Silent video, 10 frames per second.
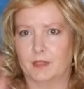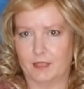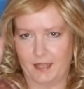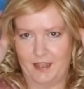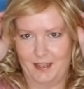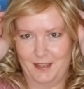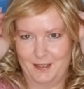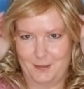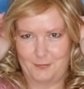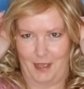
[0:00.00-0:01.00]

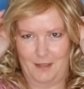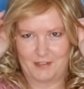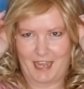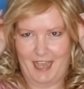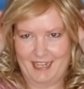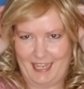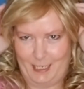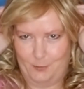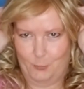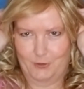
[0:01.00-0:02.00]
if I've got
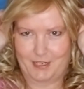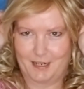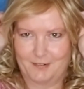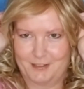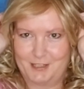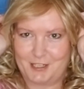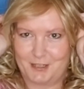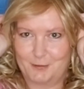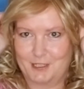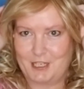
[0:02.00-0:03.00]
any more coverage
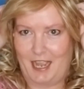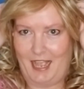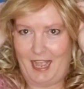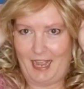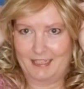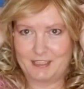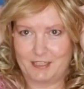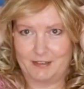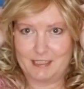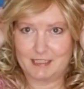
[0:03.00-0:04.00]
here, which I
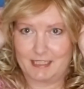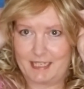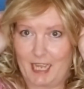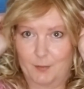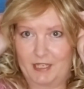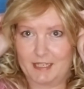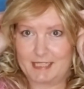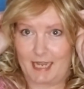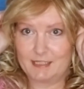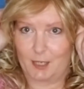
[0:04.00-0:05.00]
seriously doubt because
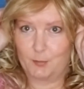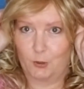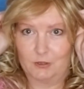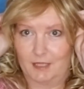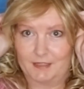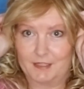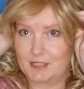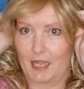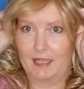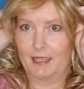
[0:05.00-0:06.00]
as I pull on this,
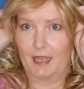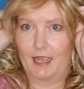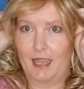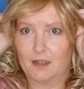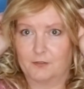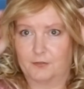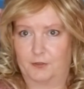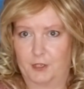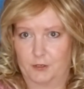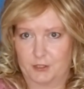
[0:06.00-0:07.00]

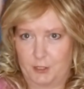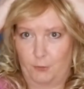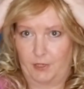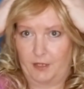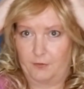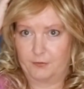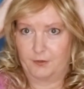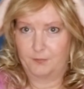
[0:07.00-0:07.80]
there's no give.